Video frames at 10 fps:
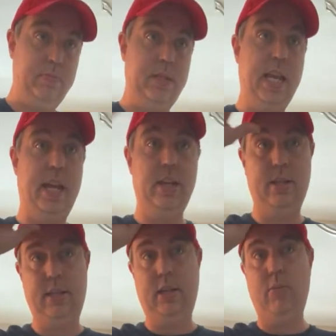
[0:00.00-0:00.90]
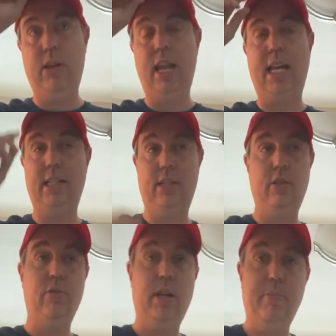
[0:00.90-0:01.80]
that someone likes to
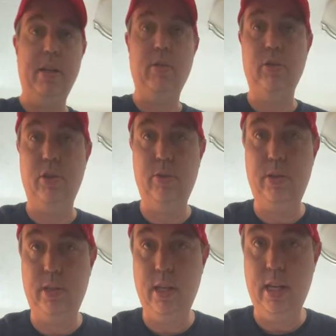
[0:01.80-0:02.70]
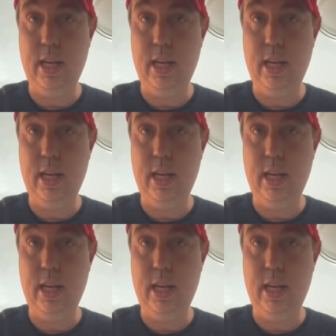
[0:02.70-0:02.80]
drink pickle juice